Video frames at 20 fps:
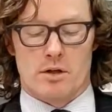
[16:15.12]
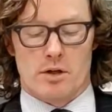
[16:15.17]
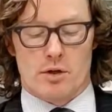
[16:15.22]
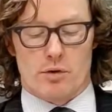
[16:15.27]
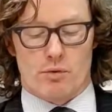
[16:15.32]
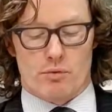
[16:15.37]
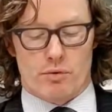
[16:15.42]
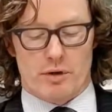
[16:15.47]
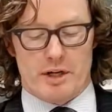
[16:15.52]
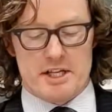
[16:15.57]

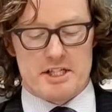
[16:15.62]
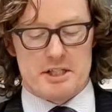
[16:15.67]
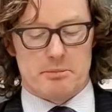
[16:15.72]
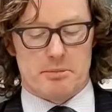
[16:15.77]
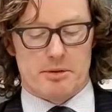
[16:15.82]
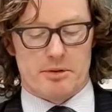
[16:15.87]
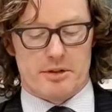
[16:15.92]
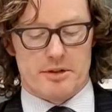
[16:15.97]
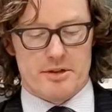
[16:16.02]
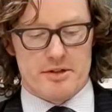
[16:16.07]

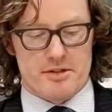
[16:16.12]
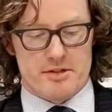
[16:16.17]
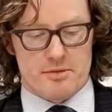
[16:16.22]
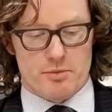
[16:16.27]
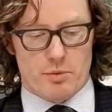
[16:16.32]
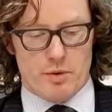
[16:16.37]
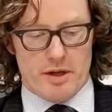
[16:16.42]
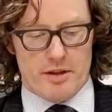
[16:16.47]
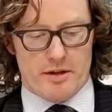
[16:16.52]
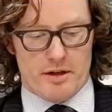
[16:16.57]
Reasonableness,
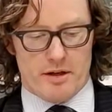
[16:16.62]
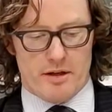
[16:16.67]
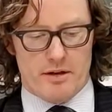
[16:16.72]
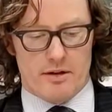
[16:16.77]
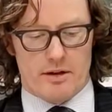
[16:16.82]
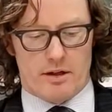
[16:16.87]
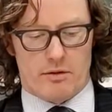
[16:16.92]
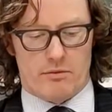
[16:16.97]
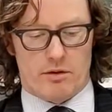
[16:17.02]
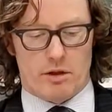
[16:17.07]
whether the
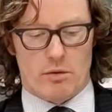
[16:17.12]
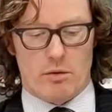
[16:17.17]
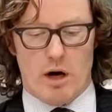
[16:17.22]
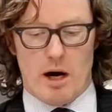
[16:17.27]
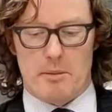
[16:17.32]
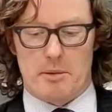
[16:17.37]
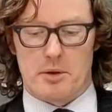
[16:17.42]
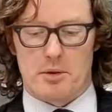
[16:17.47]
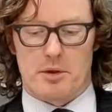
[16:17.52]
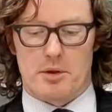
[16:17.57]

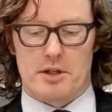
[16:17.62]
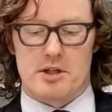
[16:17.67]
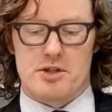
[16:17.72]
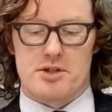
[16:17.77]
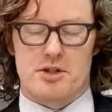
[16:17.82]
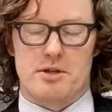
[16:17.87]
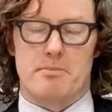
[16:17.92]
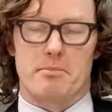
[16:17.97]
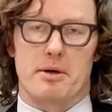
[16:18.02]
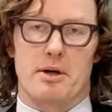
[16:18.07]
requirement or
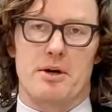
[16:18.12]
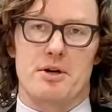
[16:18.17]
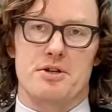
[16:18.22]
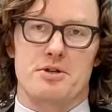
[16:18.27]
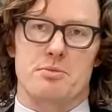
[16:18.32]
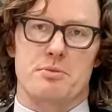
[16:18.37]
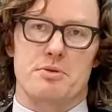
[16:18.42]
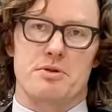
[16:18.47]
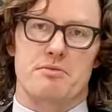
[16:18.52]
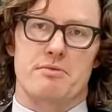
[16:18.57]
condition imposed
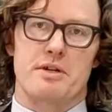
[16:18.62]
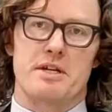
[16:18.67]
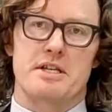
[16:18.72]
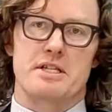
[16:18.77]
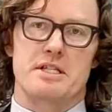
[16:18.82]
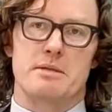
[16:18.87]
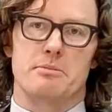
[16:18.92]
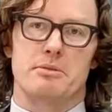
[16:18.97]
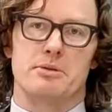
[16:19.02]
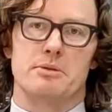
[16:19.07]
was
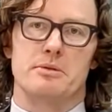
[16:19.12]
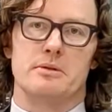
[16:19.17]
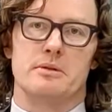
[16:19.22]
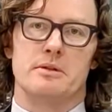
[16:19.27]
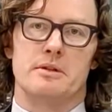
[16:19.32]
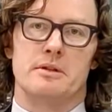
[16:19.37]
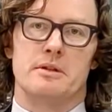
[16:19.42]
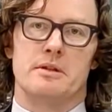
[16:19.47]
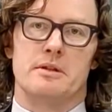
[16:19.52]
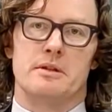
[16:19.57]
reasonable
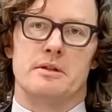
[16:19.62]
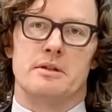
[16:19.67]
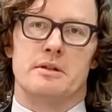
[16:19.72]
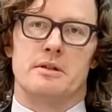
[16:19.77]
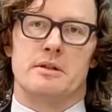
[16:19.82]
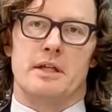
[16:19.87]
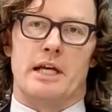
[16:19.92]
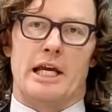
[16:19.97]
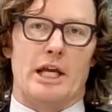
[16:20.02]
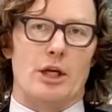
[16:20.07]

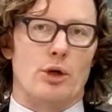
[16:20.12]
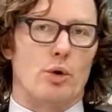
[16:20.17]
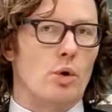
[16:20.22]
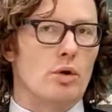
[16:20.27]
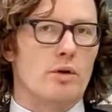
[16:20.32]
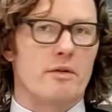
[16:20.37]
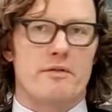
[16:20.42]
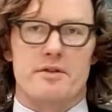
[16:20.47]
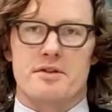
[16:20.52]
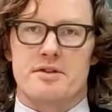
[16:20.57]
in all
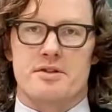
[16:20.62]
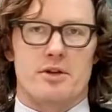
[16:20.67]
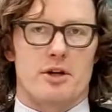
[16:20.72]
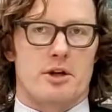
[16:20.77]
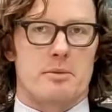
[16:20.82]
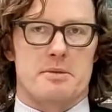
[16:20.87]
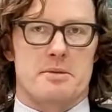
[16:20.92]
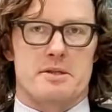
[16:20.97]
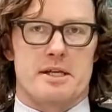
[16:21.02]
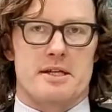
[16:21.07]
of the
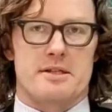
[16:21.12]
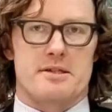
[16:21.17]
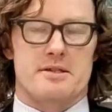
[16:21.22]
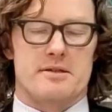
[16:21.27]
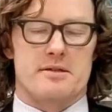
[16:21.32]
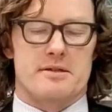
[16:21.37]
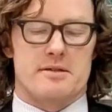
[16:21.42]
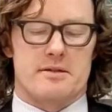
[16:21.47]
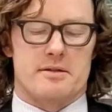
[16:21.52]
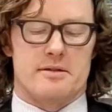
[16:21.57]

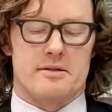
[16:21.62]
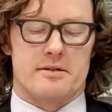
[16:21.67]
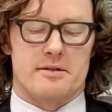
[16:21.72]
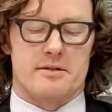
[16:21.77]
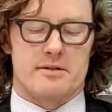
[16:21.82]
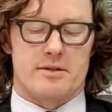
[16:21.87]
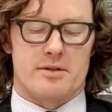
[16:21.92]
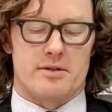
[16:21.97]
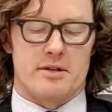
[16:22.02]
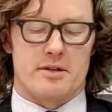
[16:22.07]
circumstances,
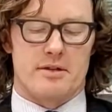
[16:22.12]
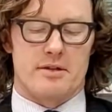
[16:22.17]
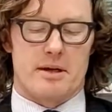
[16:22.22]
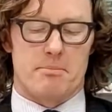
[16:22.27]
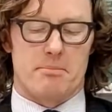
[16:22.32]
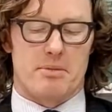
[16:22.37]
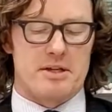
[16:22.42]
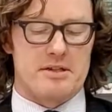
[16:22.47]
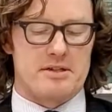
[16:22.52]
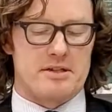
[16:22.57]
so that
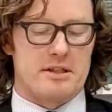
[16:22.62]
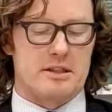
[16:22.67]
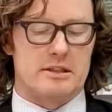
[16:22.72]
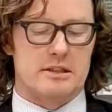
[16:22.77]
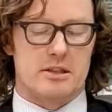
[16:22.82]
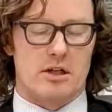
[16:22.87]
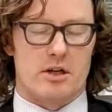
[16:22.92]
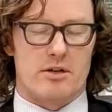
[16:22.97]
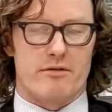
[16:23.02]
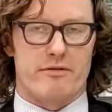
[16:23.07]
brings in a
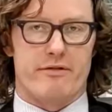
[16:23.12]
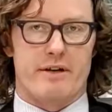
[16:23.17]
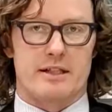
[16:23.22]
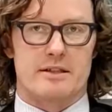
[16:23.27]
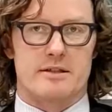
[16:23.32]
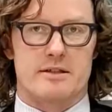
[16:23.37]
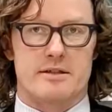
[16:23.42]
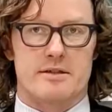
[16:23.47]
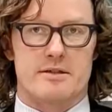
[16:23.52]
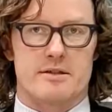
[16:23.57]
lot of
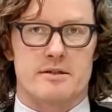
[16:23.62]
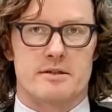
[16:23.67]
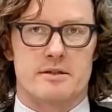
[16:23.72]
factors,